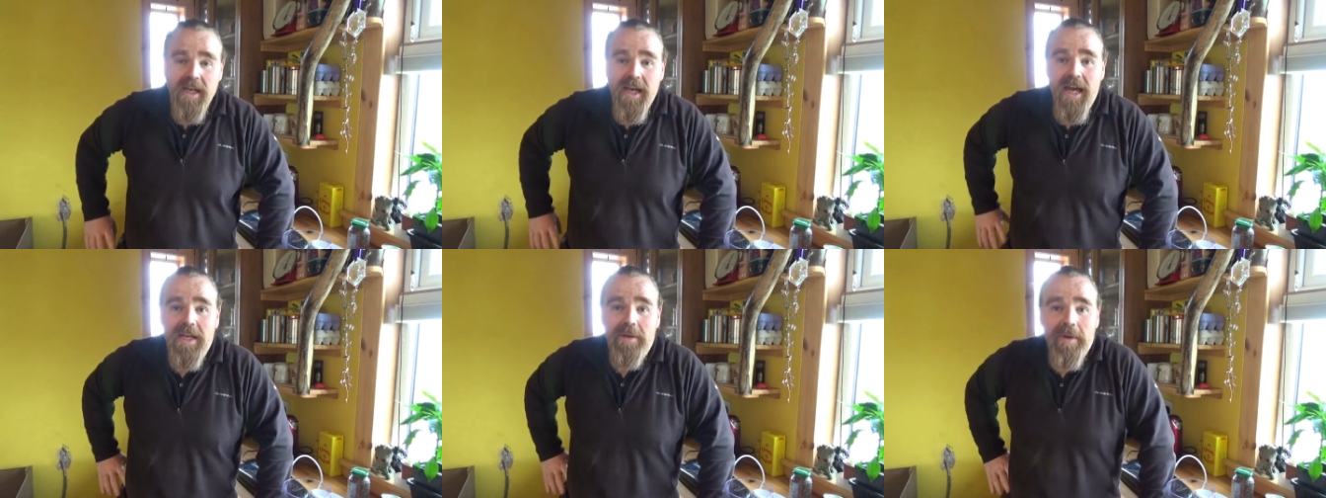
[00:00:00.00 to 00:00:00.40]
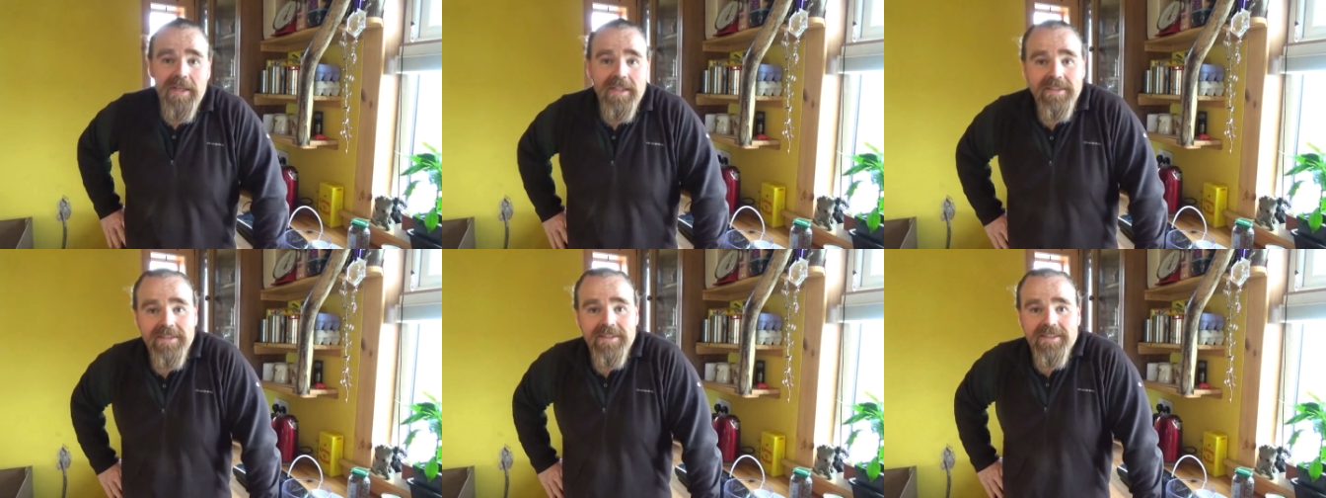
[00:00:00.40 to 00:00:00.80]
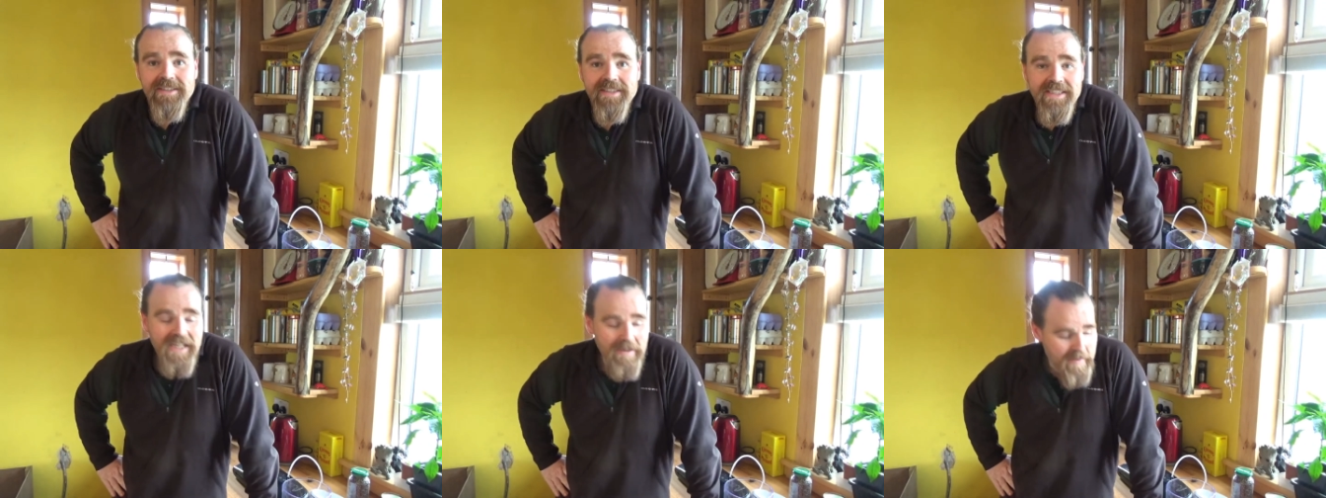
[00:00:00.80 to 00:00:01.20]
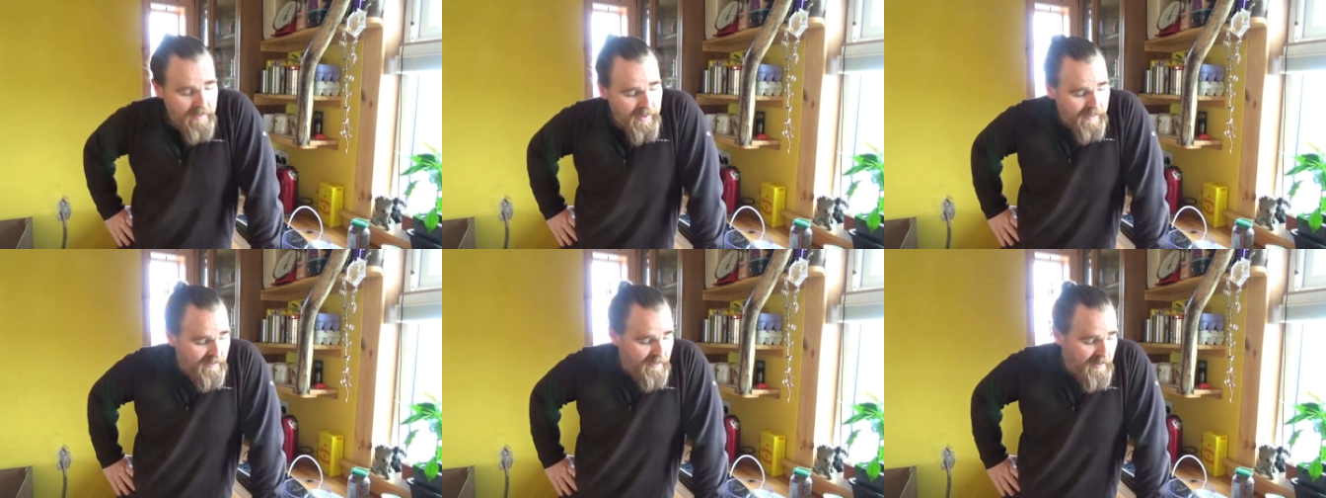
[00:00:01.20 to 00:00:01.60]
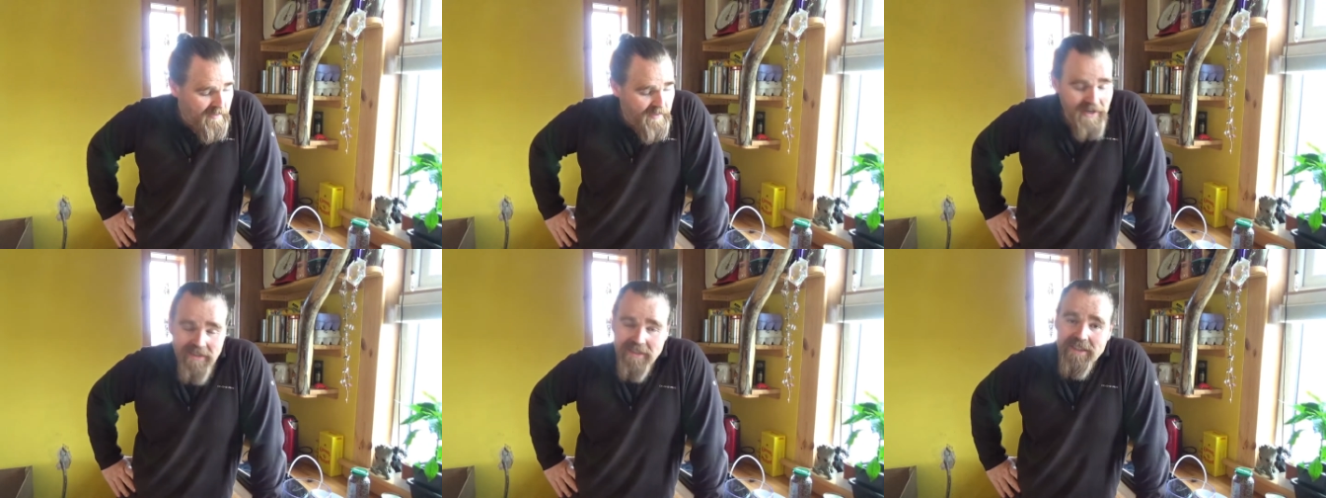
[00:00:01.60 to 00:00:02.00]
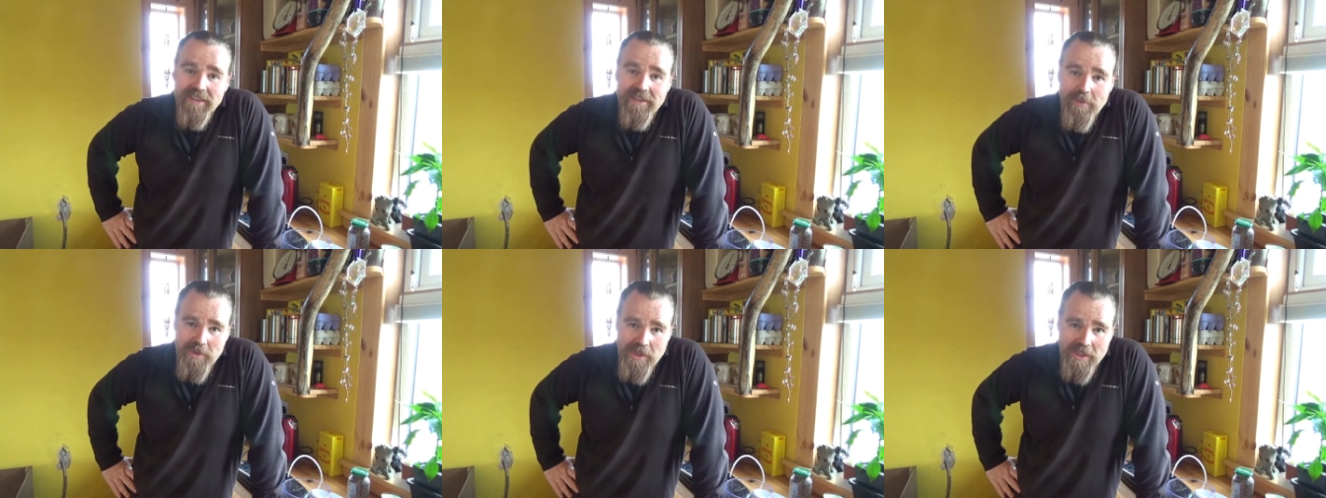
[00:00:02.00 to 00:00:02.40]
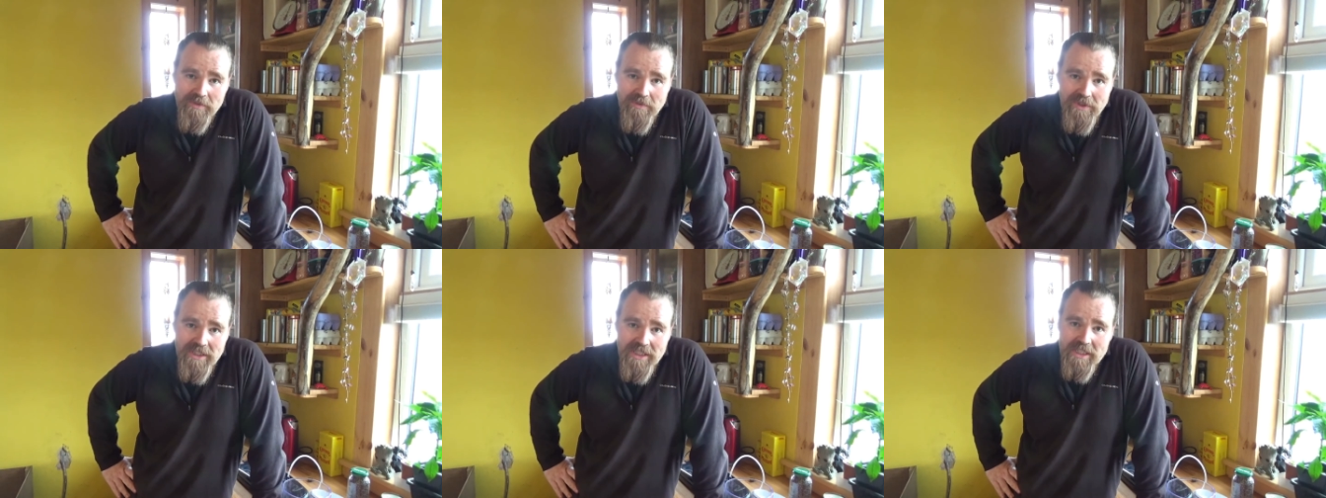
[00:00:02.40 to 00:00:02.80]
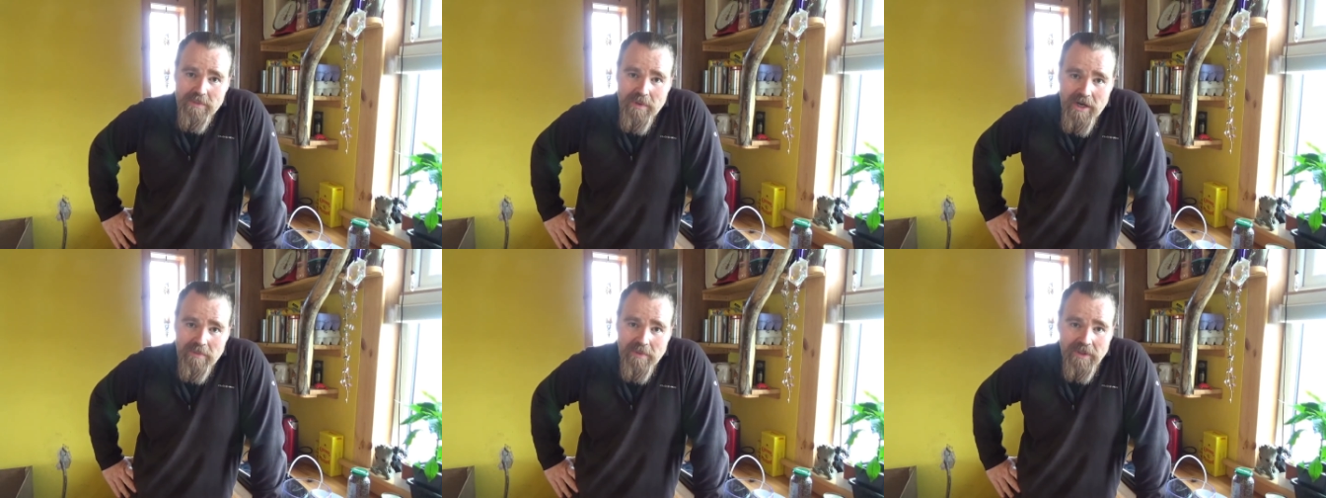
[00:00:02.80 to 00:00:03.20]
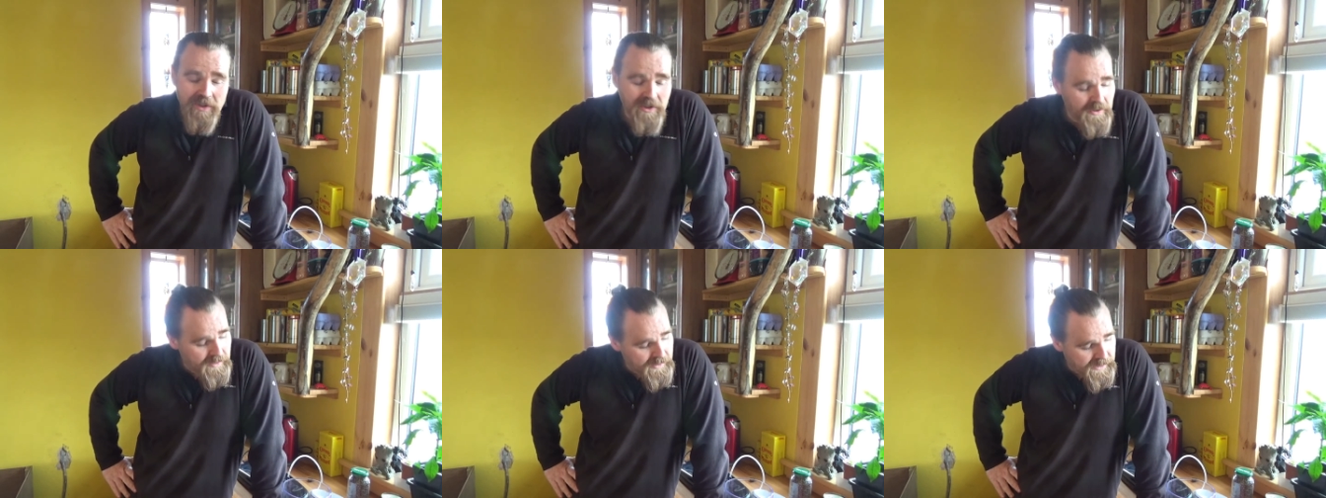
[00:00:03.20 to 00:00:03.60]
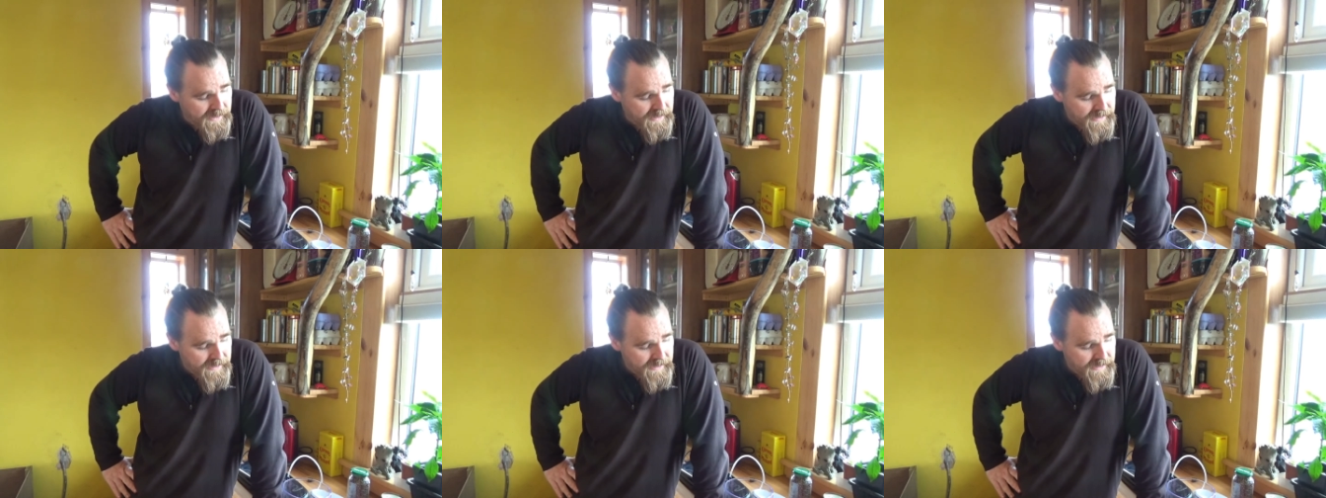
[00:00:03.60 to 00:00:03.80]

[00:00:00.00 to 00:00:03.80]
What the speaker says: Anyway, it's going to be a while before we find the results for this experiment, of course.